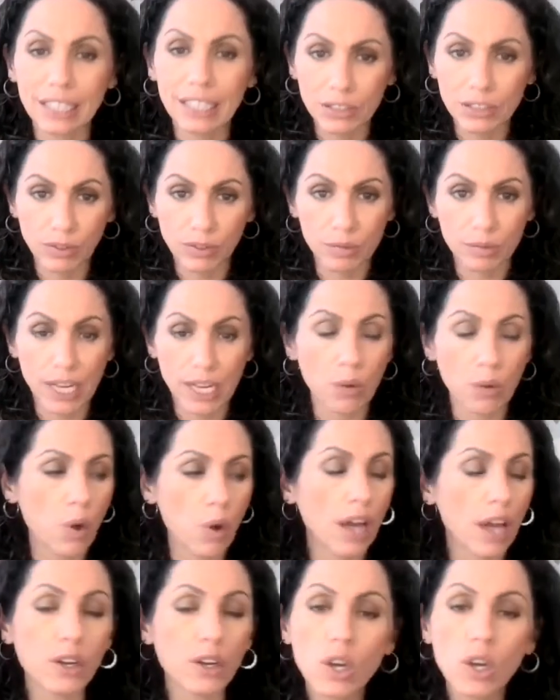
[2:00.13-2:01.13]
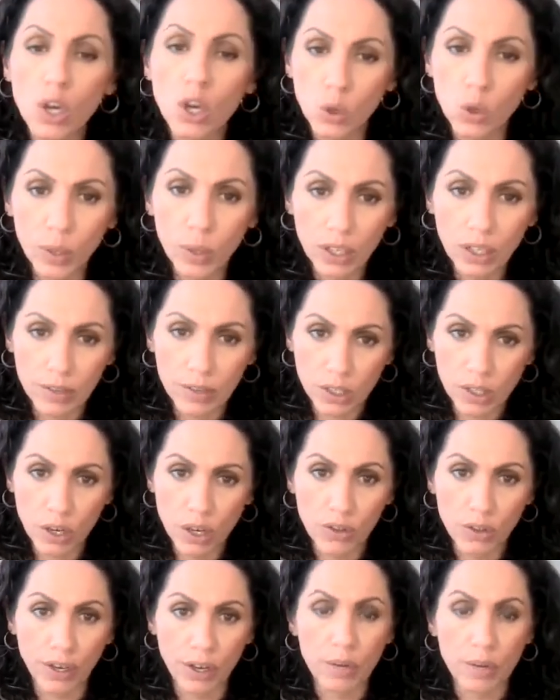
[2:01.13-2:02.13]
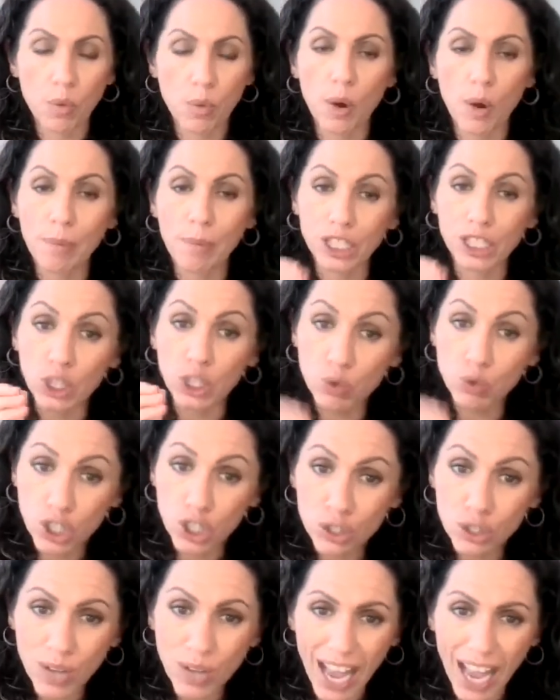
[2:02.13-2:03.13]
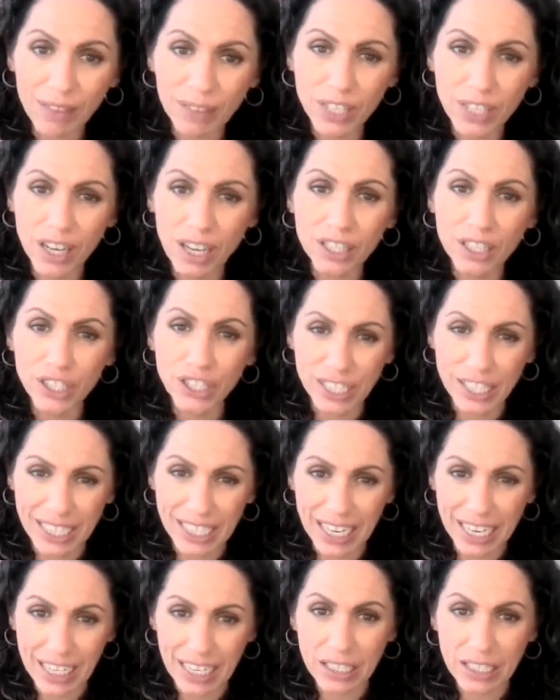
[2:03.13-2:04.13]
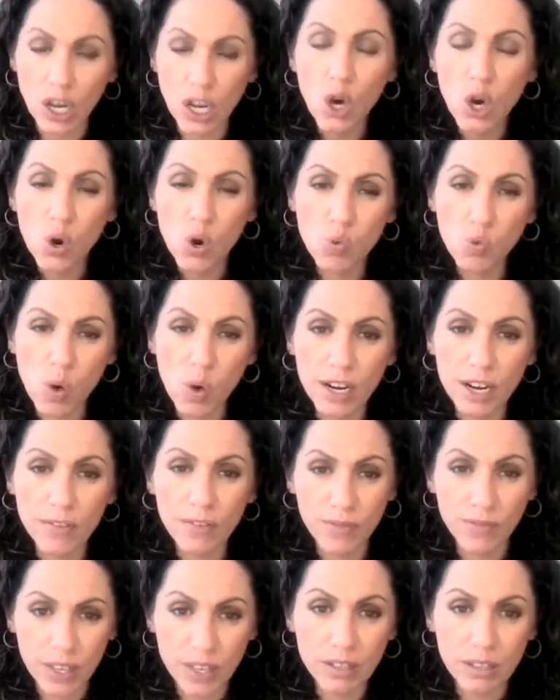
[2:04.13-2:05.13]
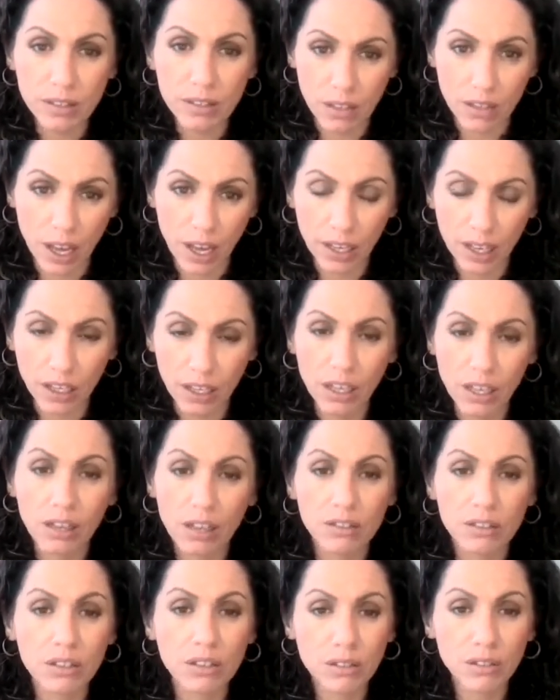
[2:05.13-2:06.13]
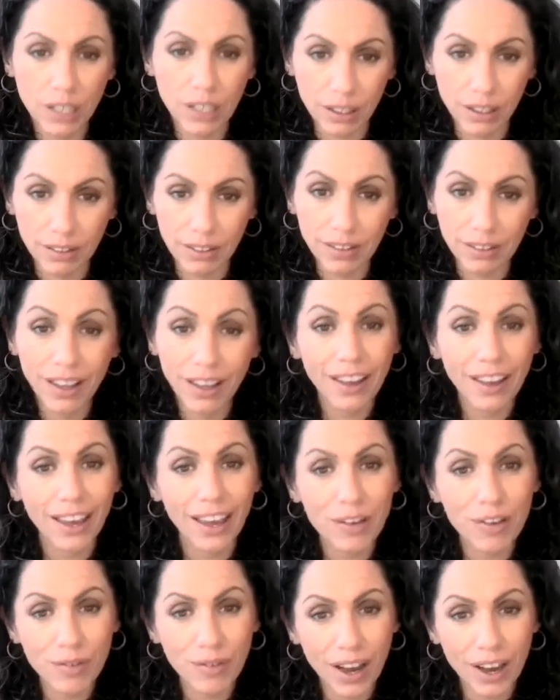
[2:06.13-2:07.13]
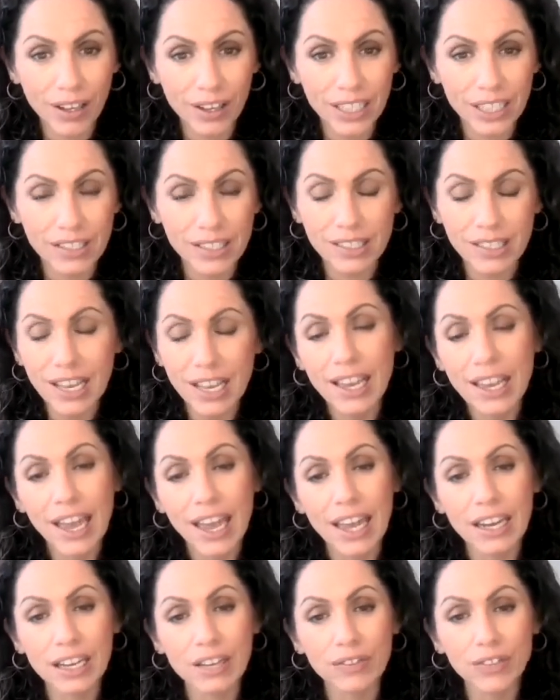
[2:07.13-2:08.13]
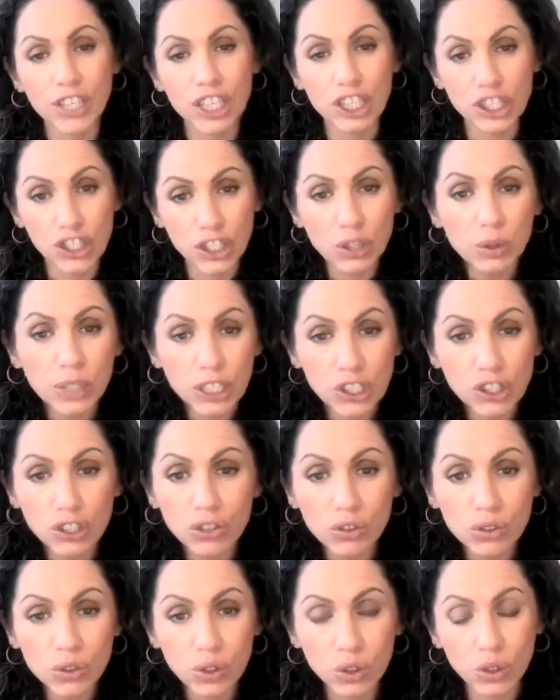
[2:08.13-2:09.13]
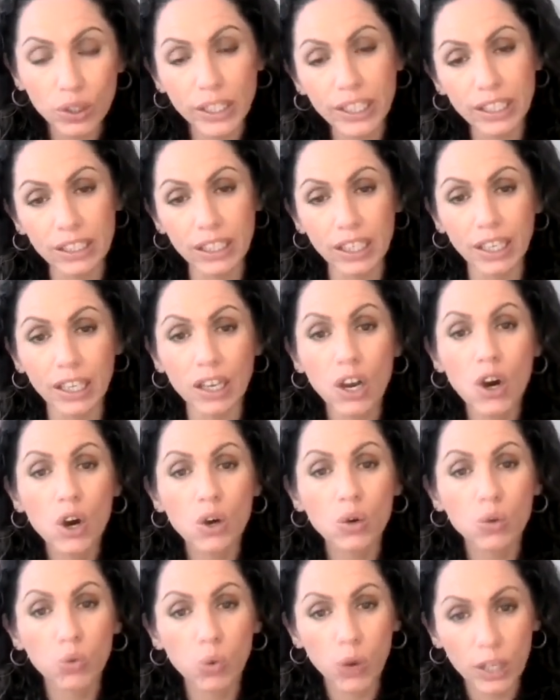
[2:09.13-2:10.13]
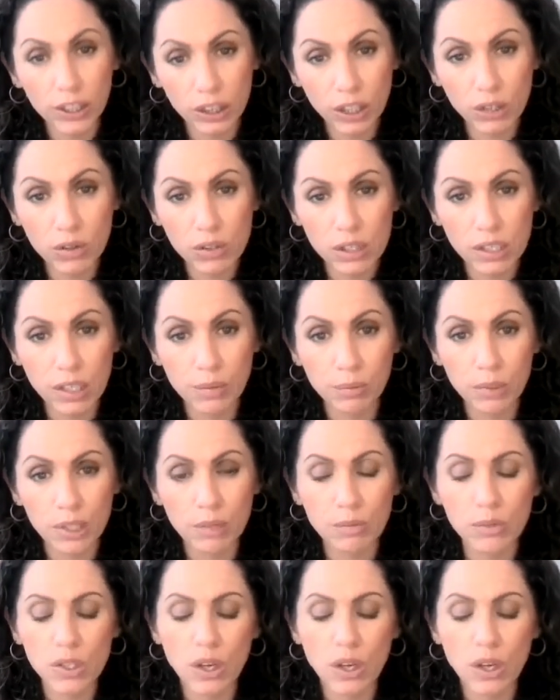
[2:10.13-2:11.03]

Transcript: us from day one. We don't have to go there anymore, but you do have to understand what it feels like to kill a virus. And if you do it too quickly, what those symptoms